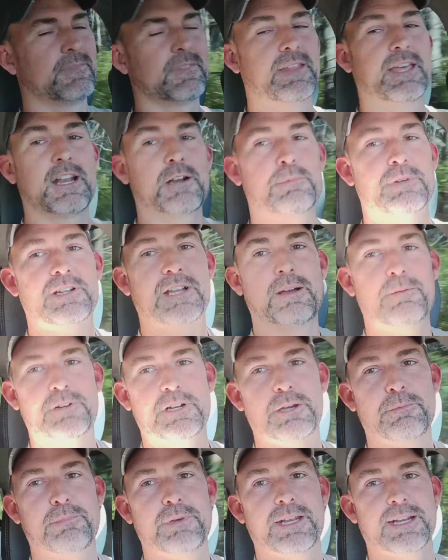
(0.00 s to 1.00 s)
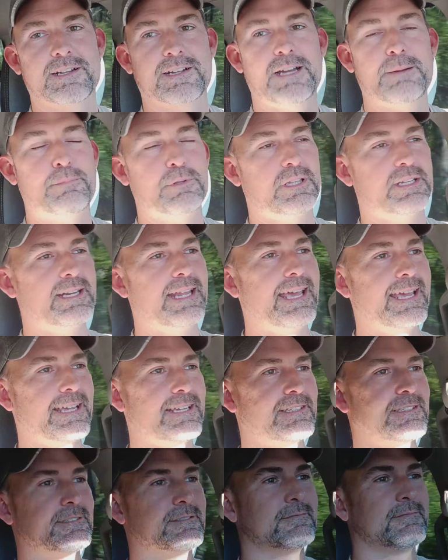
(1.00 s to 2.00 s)
that'll be coming up in a couple of
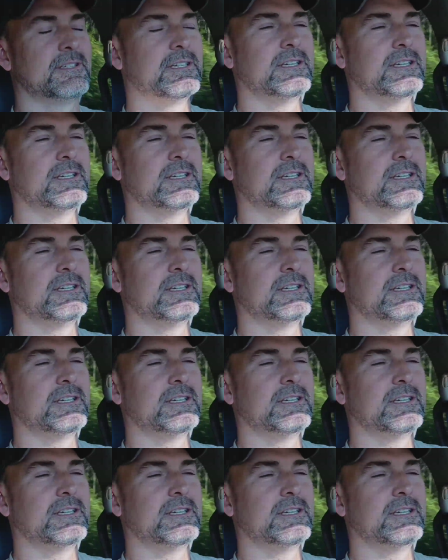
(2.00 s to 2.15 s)
days.